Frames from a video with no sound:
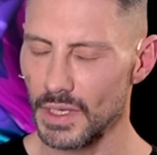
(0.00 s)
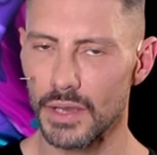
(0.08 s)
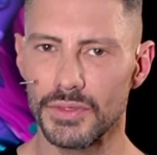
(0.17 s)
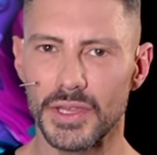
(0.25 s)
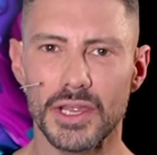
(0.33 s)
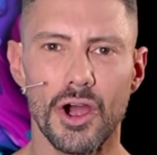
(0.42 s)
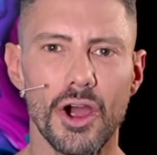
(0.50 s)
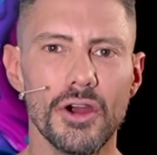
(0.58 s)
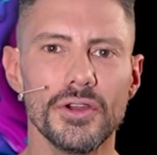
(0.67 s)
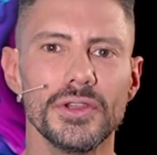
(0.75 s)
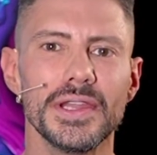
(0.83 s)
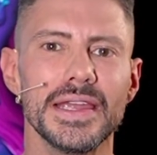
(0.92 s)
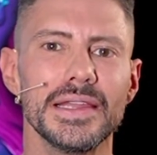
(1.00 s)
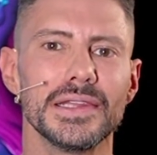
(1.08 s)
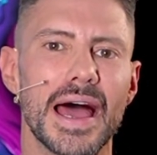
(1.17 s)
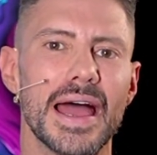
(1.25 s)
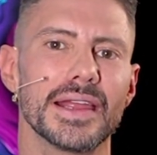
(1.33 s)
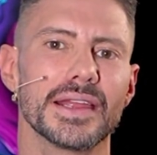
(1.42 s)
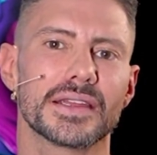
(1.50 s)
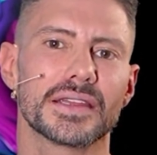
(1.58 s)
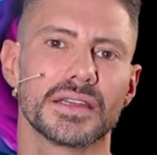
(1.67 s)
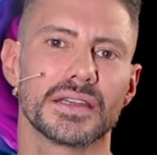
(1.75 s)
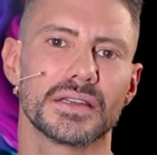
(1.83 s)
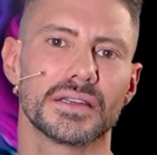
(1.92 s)
The only lack
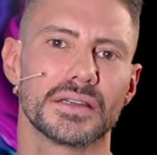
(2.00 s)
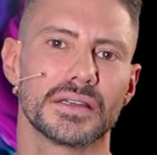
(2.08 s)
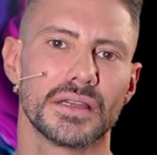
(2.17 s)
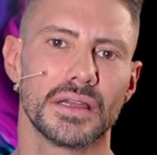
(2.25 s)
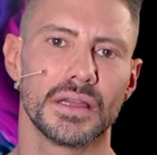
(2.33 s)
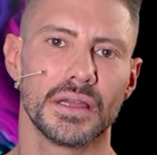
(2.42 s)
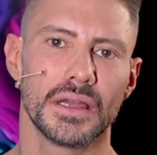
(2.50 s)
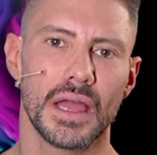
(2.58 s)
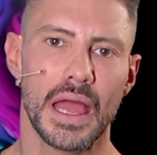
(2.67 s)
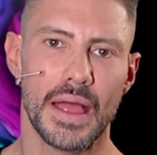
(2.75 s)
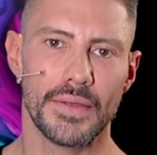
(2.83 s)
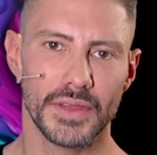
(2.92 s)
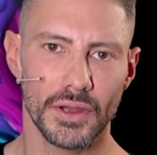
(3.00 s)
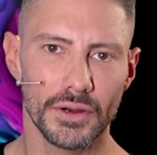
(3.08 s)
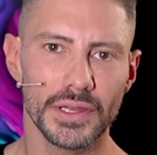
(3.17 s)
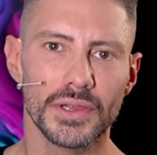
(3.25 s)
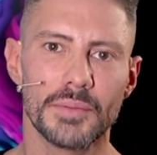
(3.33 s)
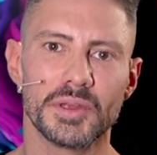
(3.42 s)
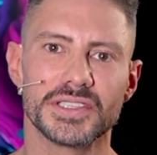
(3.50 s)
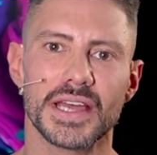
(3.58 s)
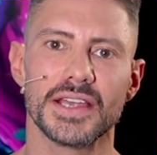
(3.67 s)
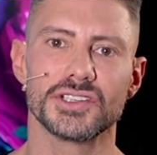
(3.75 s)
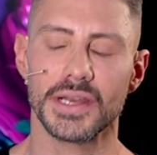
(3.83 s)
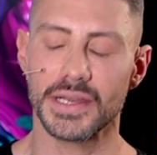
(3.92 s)
and the only
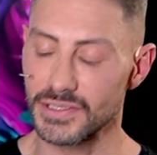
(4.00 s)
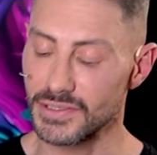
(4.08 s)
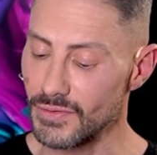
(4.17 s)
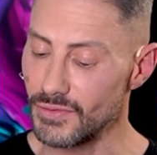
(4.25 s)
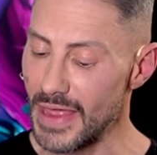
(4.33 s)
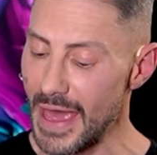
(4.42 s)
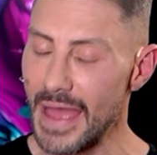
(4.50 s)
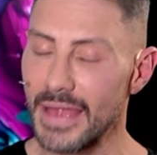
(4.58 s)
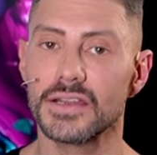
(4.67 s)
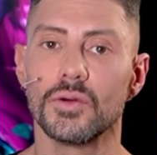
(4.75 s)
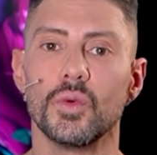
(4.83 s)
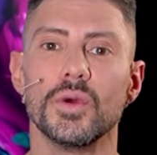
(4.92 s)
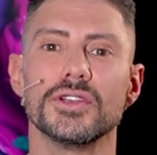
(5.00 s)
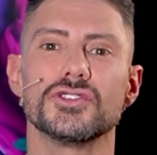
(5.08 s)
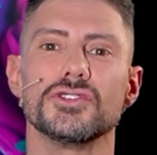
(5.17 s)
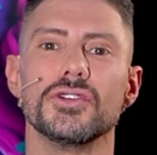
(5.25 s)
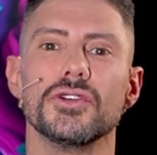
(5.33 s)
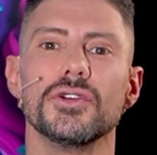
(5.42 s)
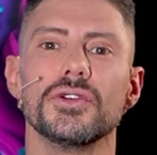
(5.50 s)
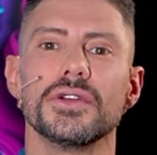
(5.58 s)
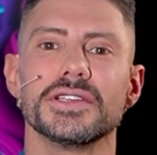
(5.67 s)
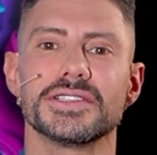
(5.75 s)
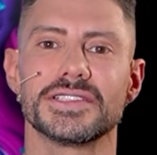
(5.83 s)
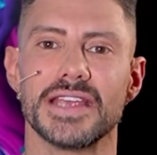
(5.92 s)
limitation is that which you
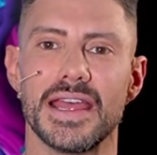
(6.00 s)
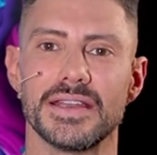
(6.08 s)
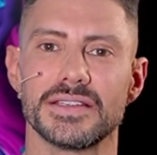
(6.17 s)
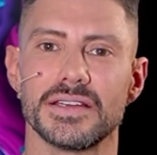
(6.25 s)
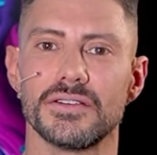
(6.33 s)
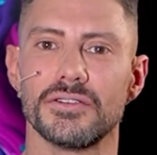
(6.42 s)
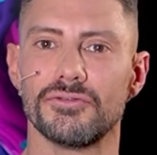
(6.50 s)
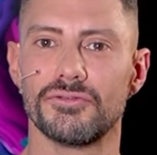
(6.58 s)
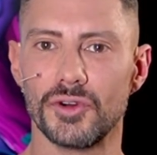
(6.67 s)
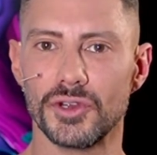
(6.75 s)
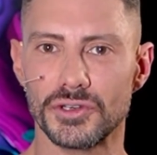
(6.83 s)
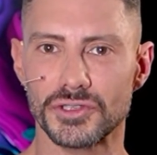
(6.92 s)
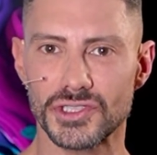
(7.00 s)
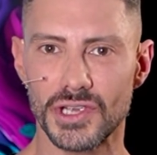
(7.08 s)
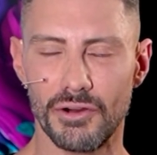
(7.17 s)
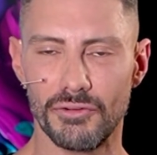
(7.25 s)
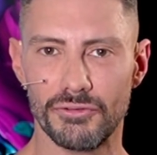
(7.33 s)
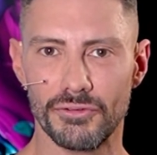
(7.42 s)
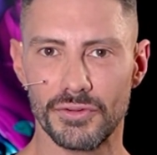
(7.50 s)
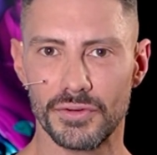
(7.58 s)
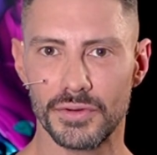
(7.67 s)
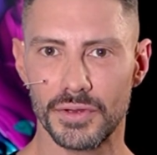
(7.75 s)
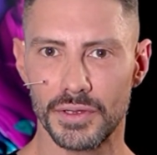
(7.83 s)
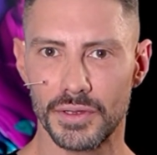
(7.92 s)
set for yourself.
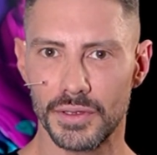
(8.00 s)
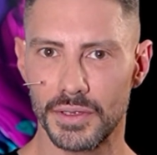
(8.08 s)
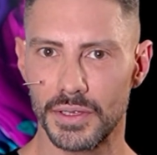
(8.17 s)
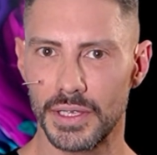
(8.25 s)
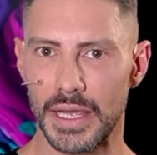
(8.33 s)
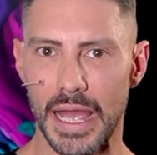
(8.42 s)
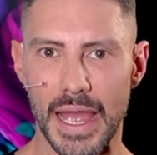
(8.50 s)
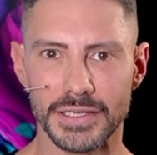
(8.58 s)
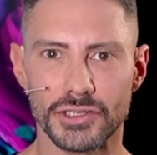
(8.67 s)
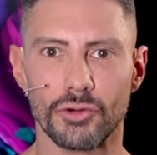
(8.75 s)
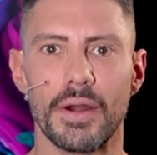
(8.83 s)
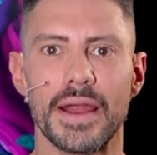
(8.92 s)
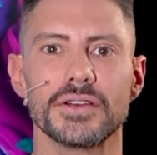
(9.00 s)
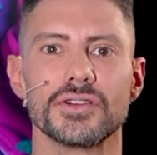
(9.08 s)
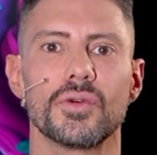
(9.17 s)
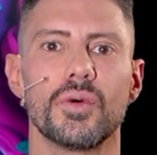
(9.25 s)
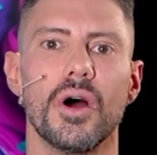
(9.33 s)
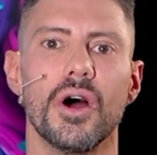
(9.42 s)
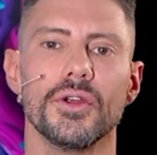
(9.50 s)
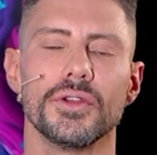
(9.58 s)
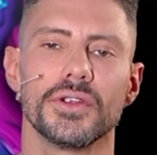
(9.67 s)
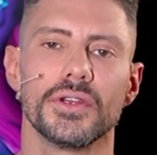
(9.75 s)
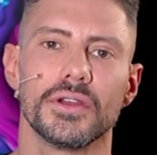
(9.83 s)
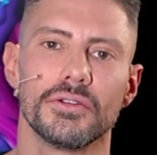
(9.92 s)
A direct quote
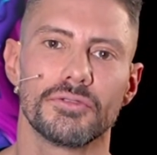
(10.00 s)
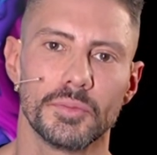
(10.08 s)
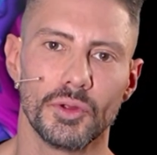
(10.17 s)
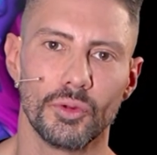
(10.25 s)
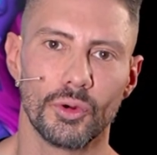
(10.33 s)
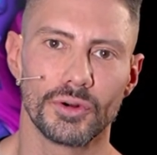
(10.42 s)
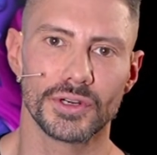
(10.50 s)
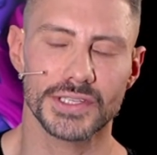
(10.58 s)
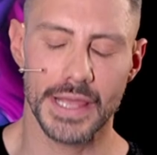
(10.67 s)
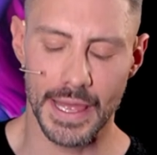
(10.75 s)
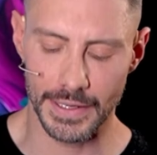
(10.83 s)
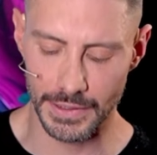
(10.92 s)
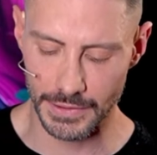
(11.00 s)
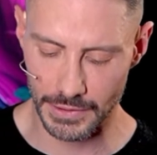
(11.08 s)
from Dolores Cannon.